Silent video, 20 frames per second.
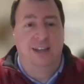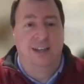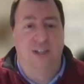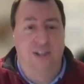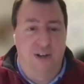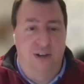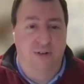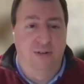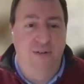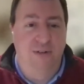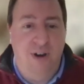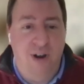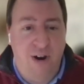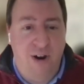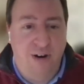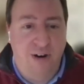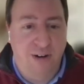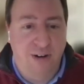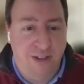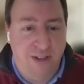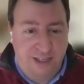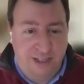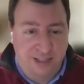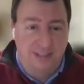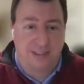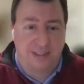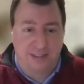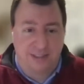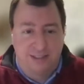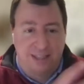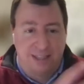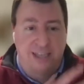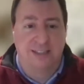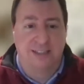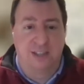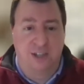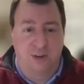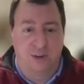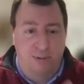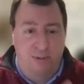like
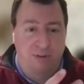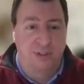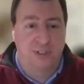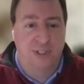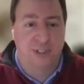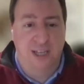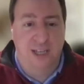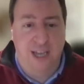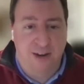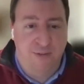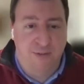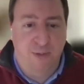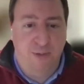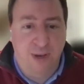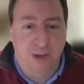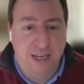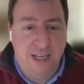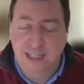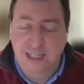things that you're posting every week.